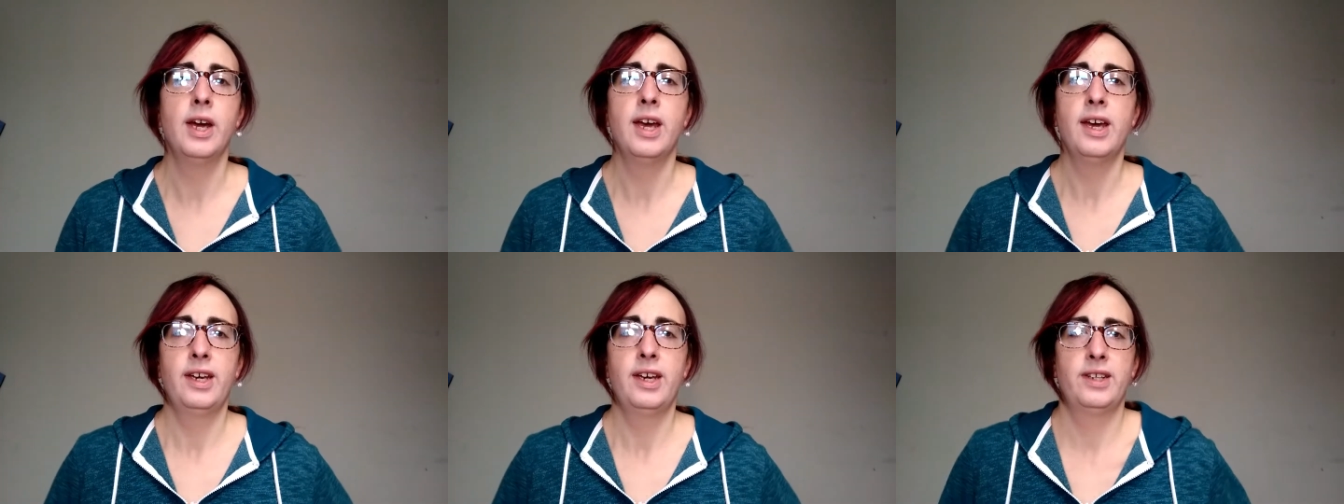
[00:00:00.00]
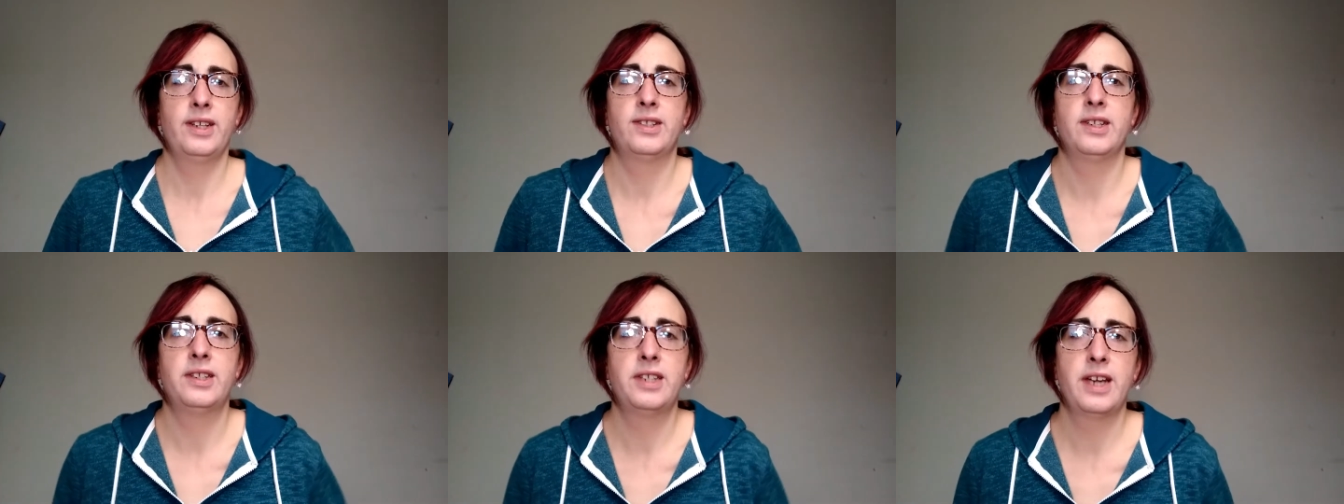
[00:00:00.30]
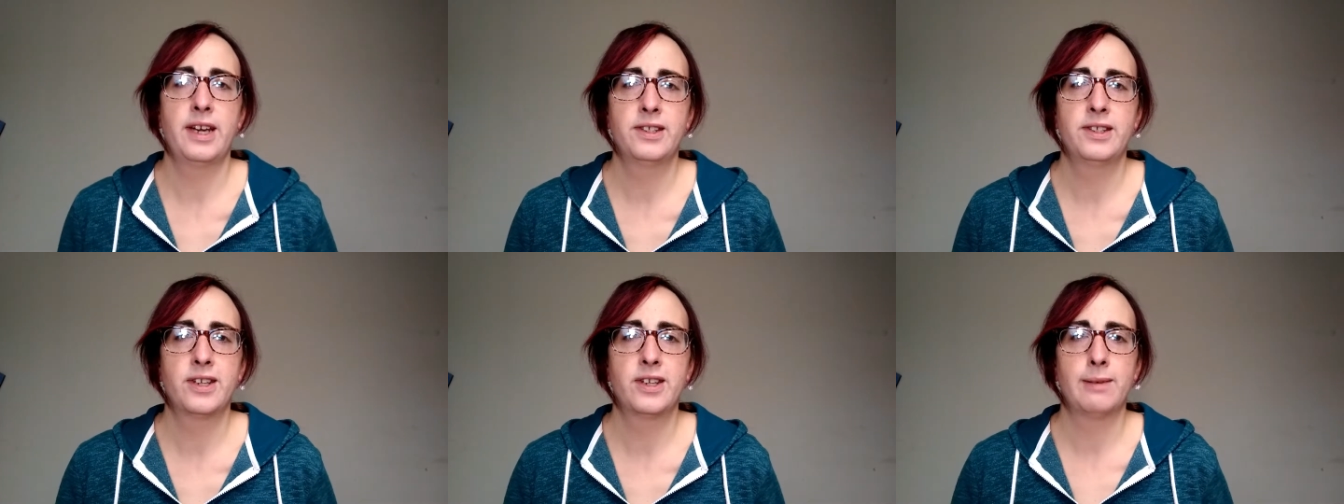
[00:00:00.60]
is to
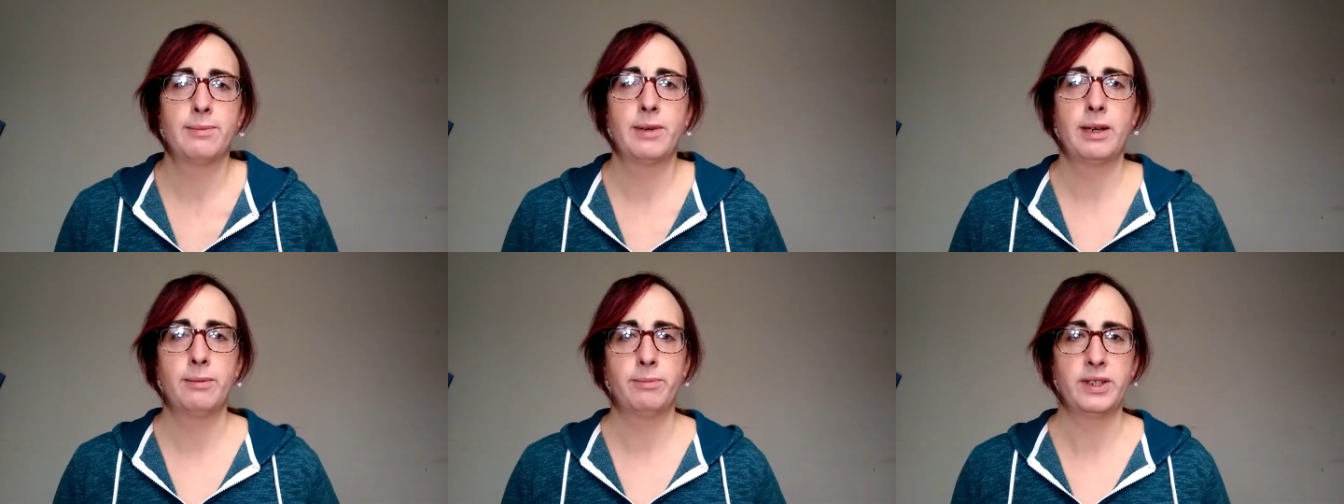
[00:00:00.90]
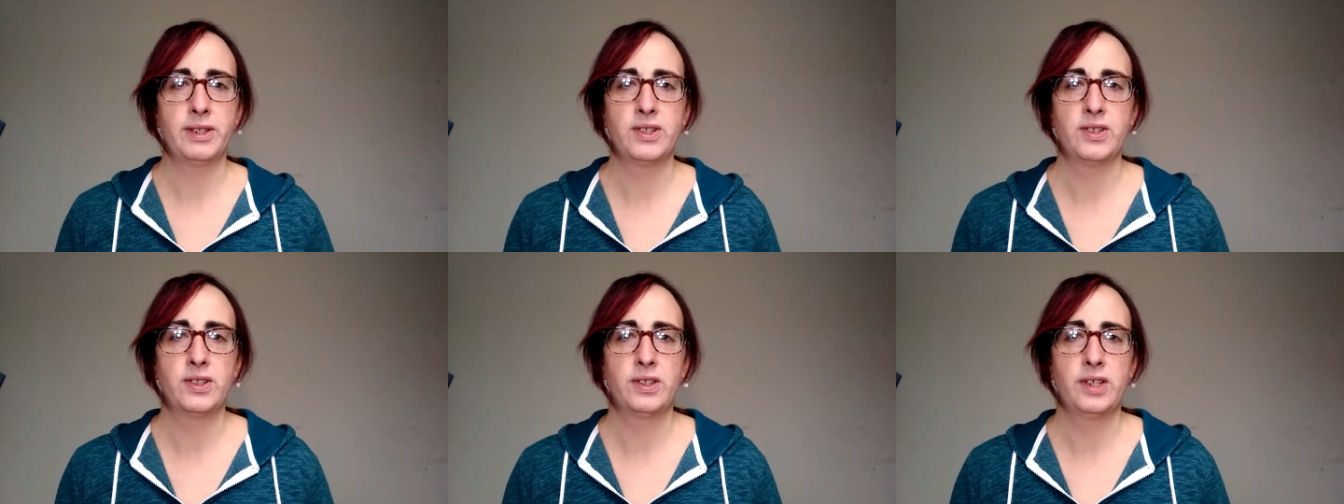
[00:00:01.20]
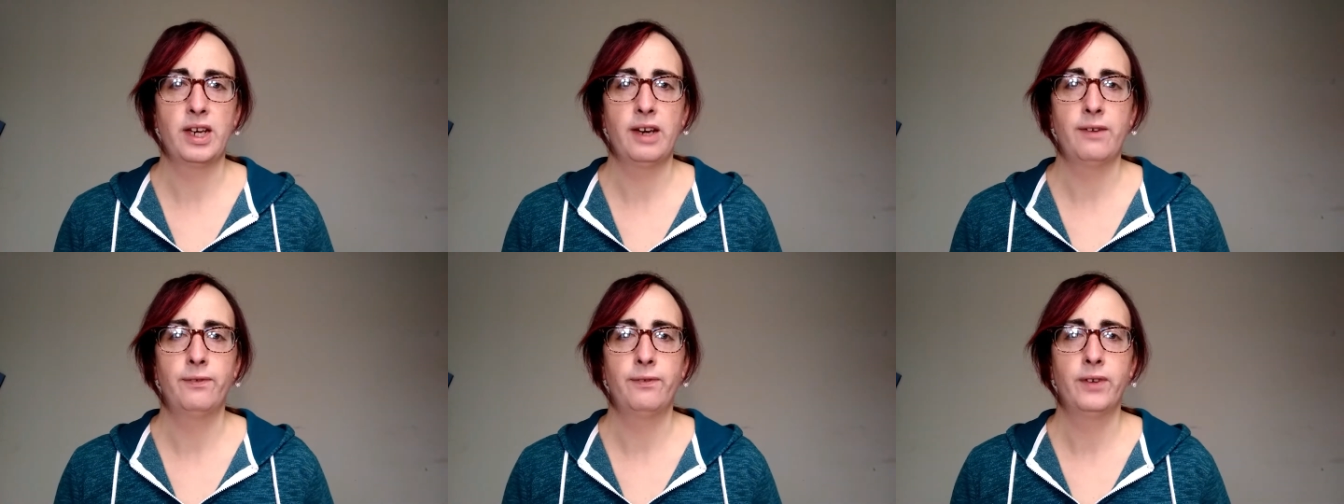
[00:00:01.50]
tense up and be
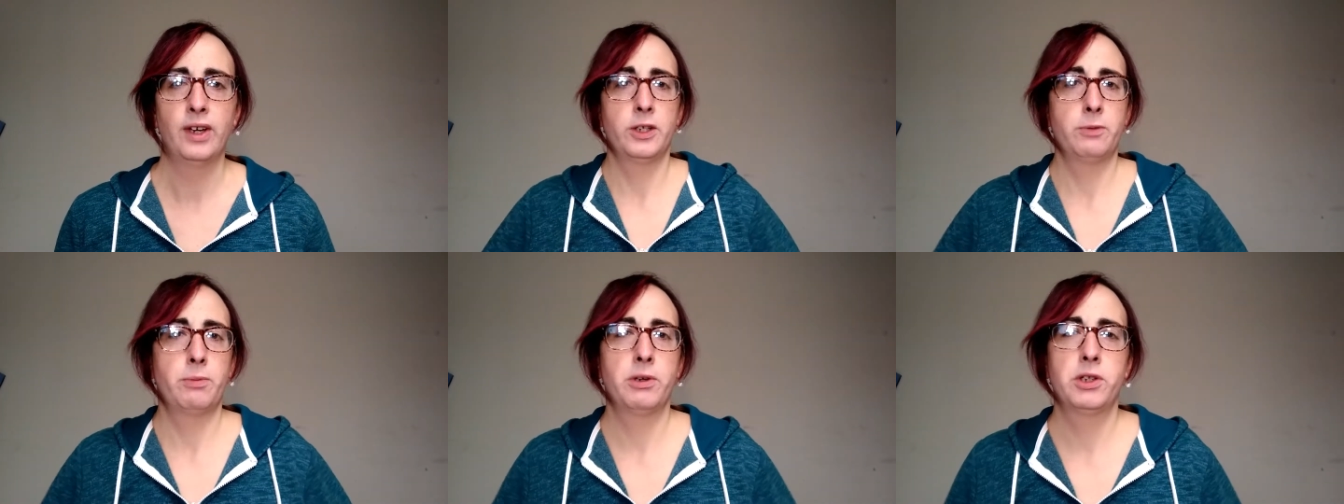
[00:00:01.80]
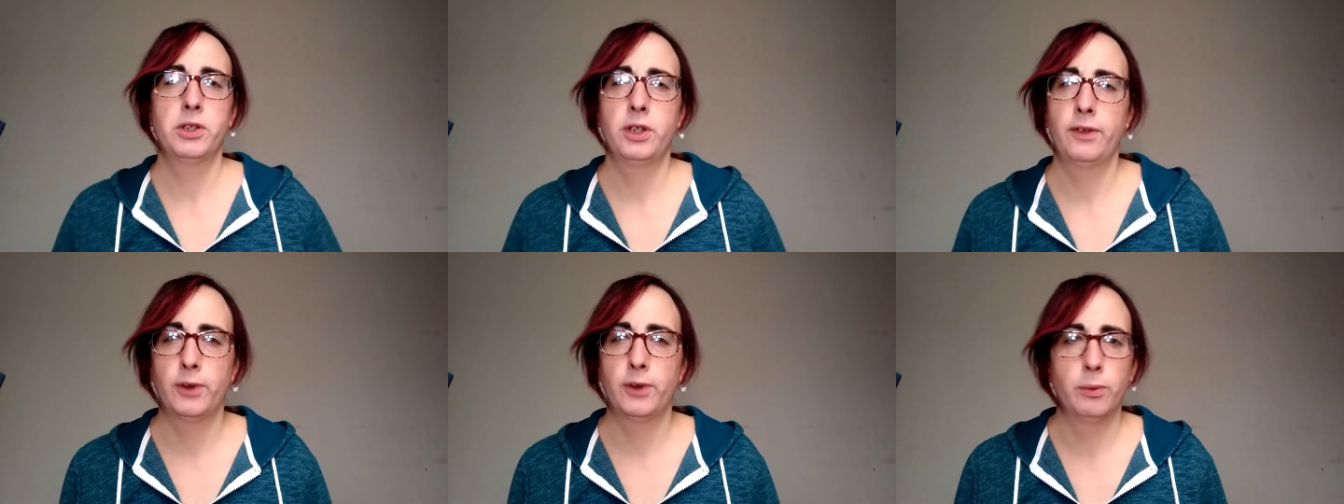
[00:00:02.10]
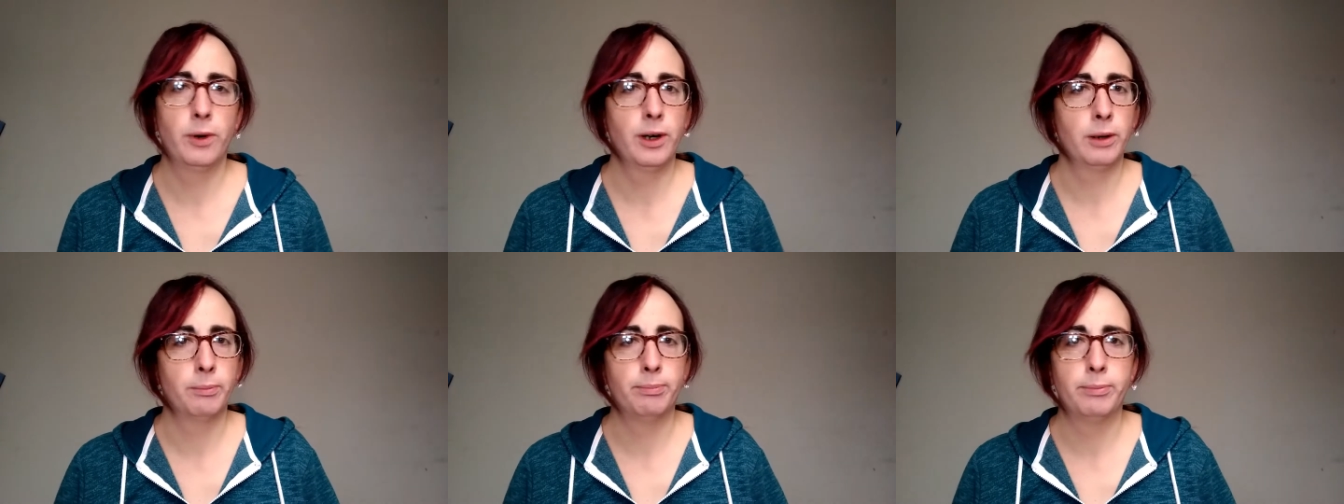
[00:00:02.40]
stiff, especially if you're
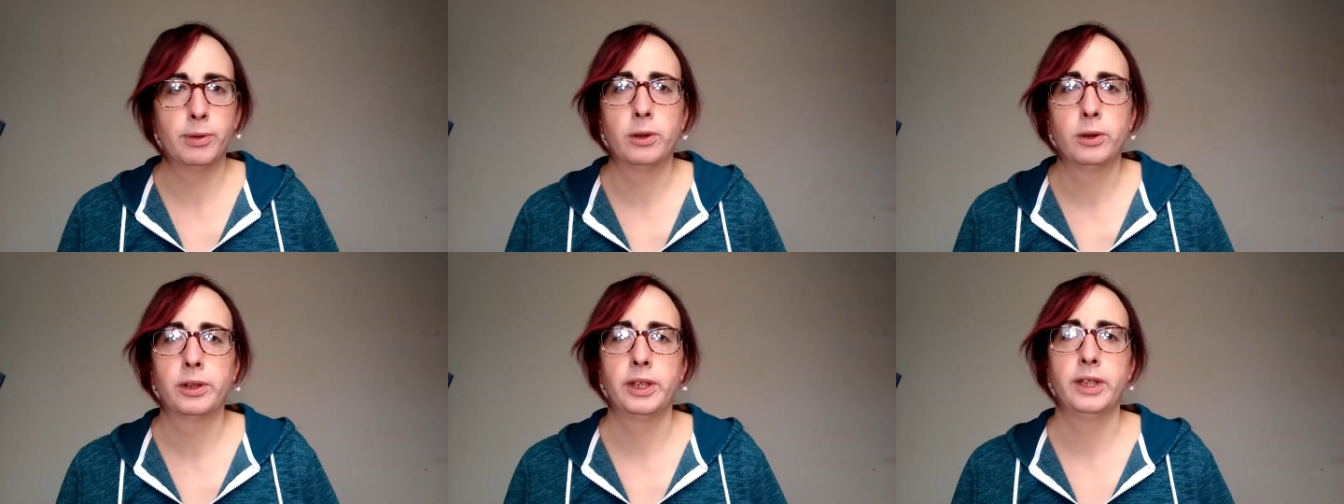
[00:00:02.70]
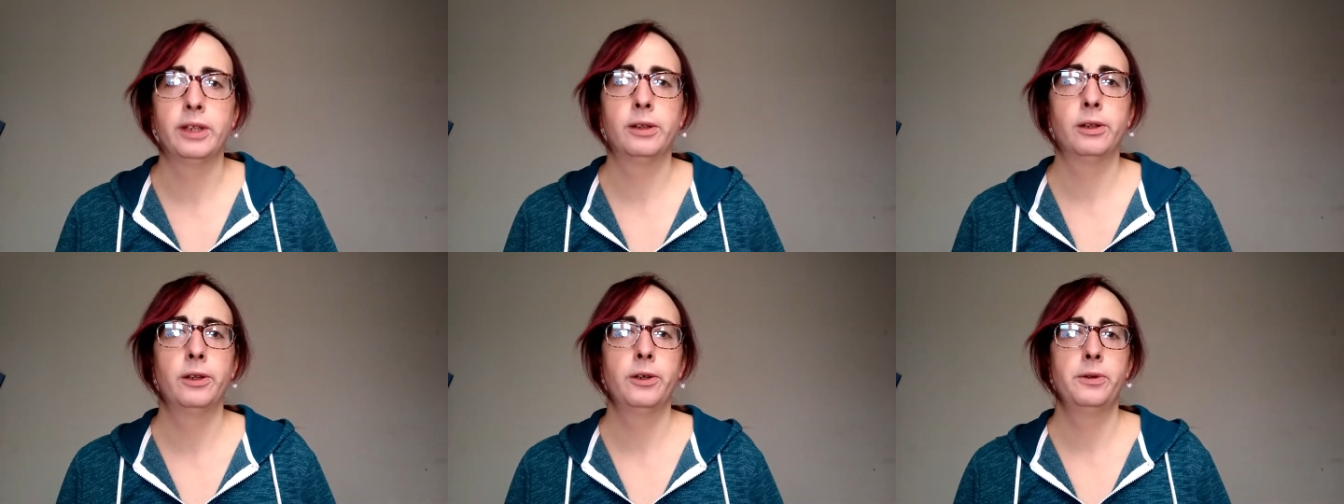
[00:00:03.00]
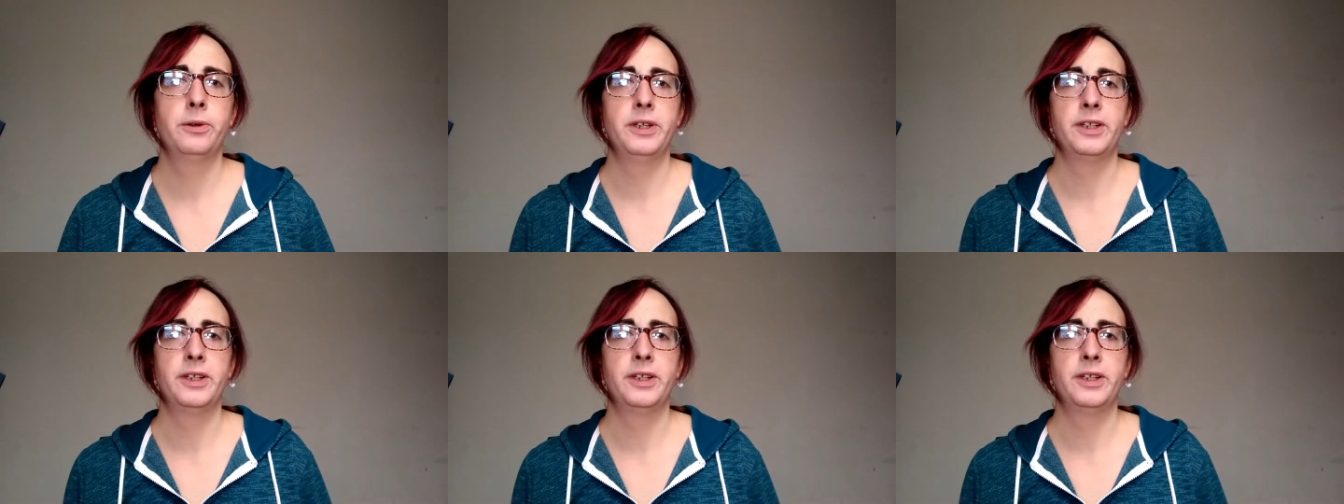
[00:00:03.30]
wearing bulky clothing.